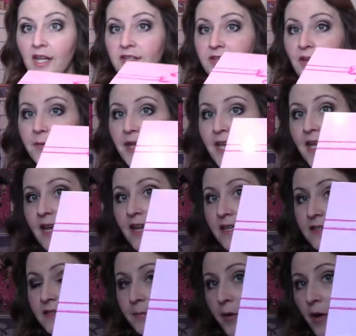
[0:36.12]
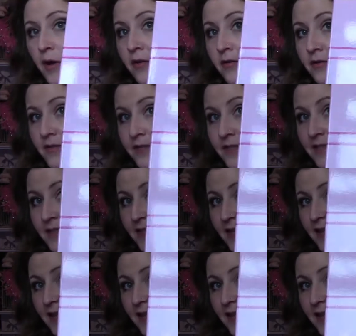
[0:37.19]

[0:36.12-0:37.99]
So here is the box.